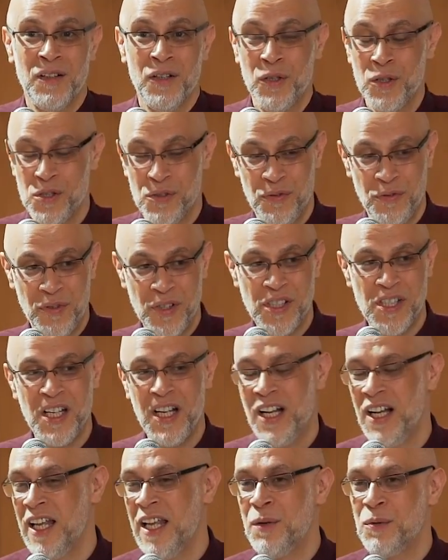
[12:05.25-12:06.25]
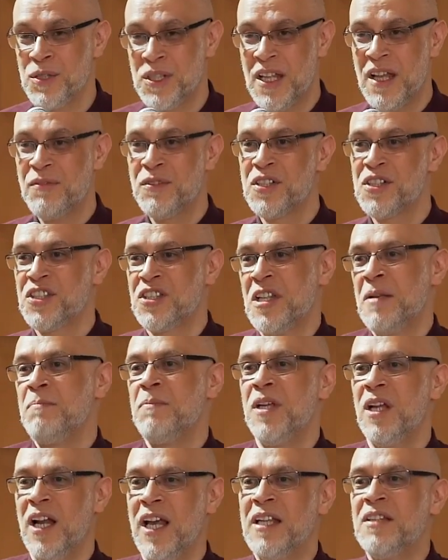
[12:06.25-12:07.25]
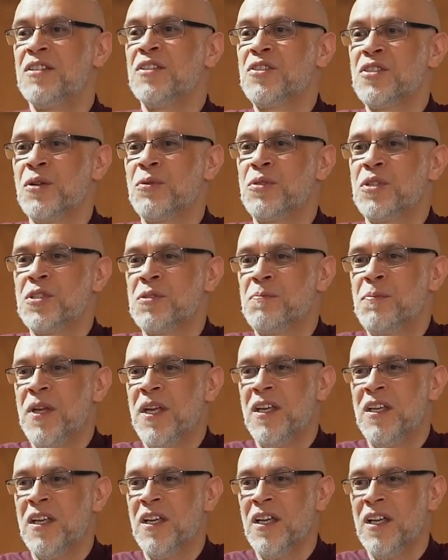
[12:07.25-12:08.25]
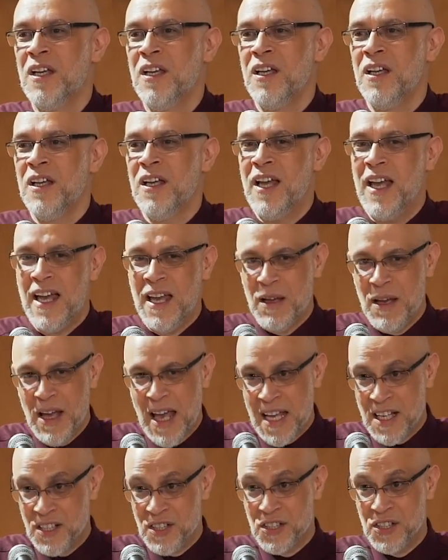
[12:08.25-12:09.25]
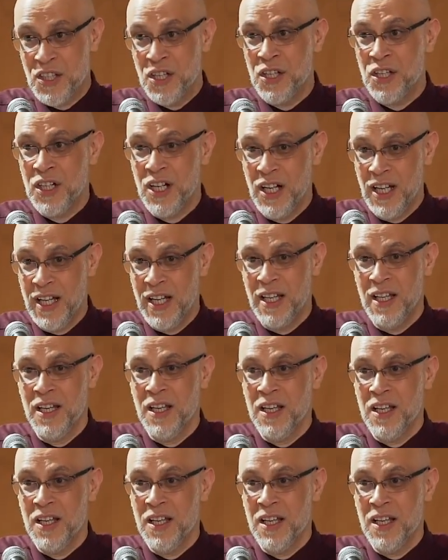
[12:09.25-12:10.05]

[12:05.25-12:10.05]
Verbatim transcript: Because physically, he was never stimulated, so to speak, externally,